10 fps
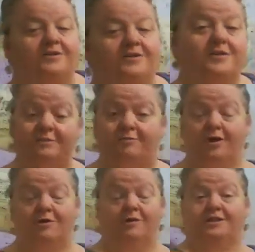So this
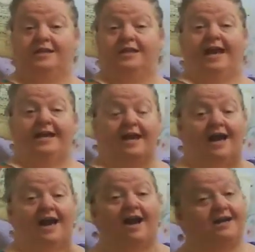book will delight
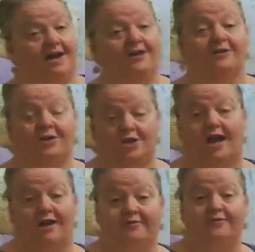a younger
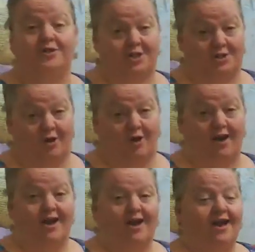child for sure.
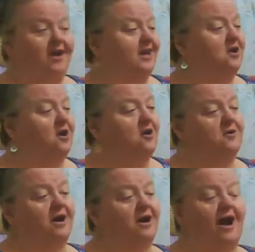You
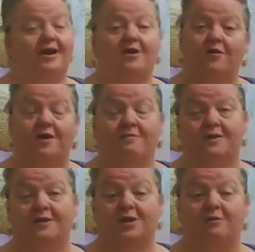know, I know that
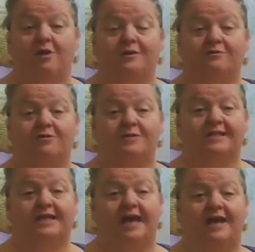Musical Moments for
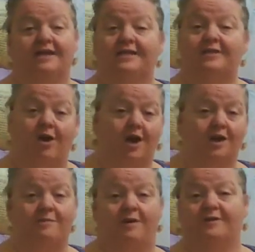Miss Gale is
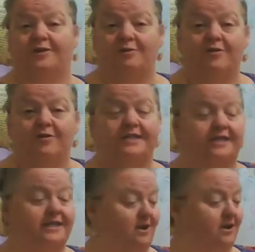all about stories
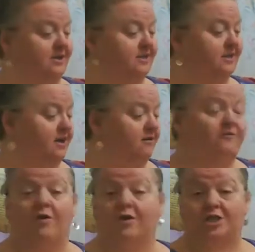and songs
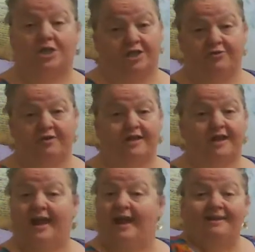for children
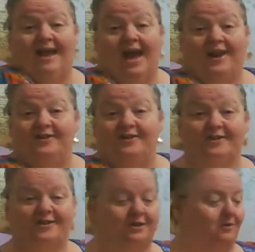and
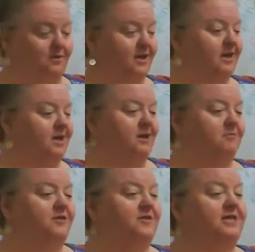adults too.
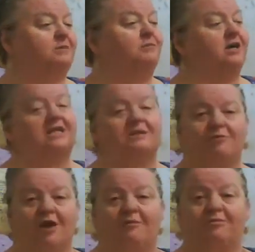But this book is
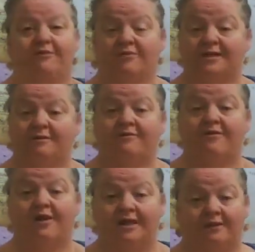probably for some
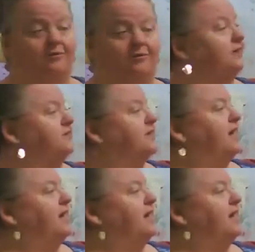of our little ones.